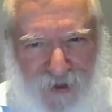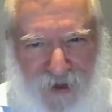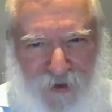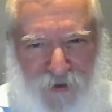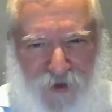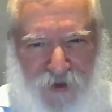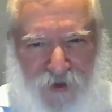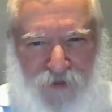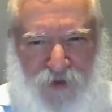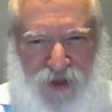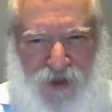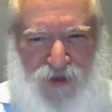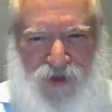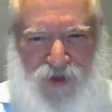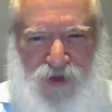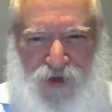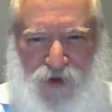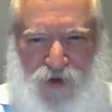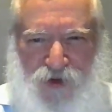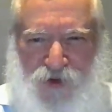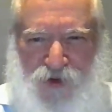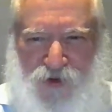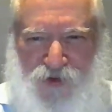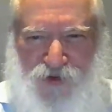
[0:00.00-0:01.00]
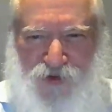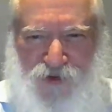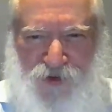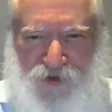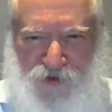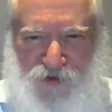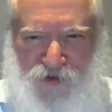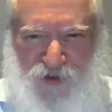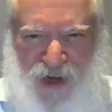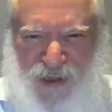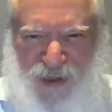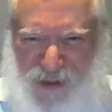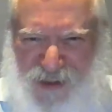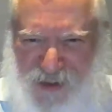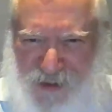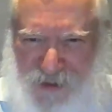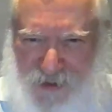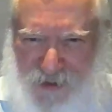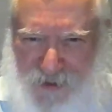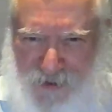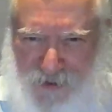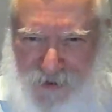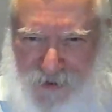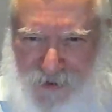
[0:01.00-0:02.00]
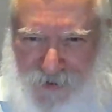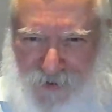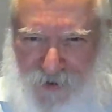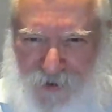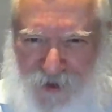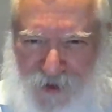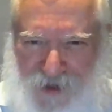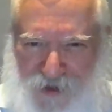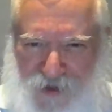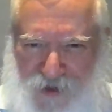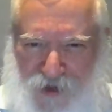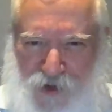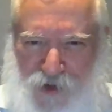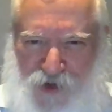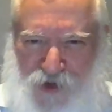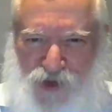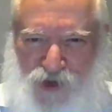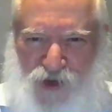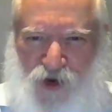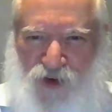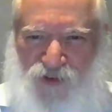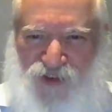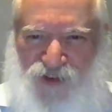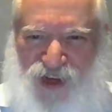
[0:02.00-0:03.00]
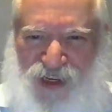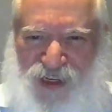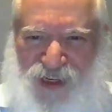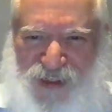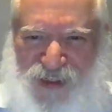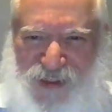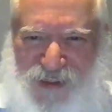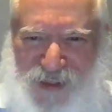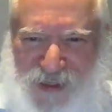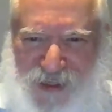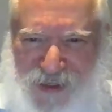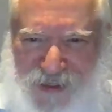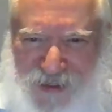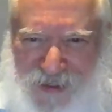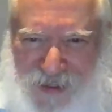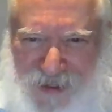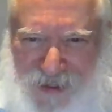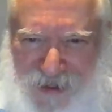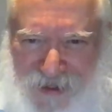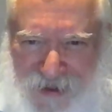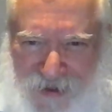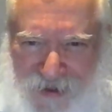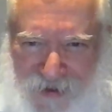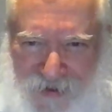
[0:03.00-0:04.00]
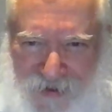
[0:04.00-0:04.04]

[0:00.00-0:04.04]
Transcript: That would be too racist. It would be too chauvinistic.